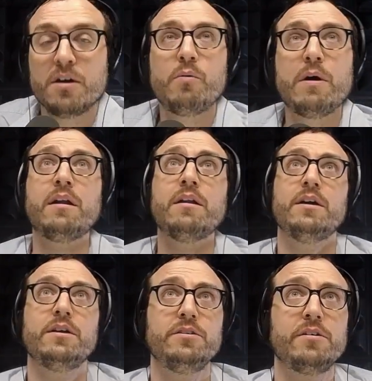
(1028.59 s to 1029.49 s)
Well,
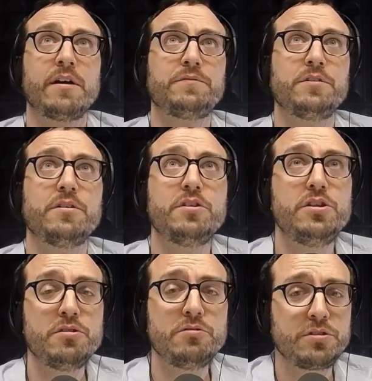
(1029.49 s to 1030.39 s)
you have to go to
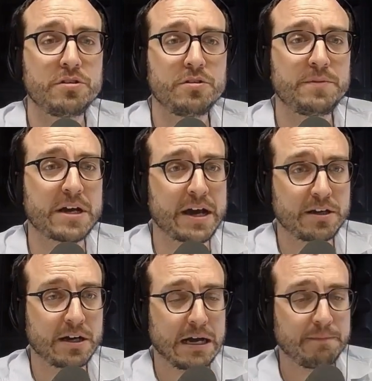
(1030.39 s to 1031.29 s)

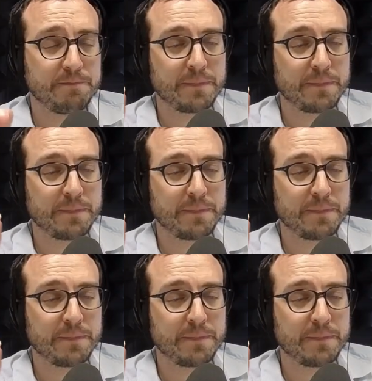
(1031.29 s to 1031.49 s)
youtube.com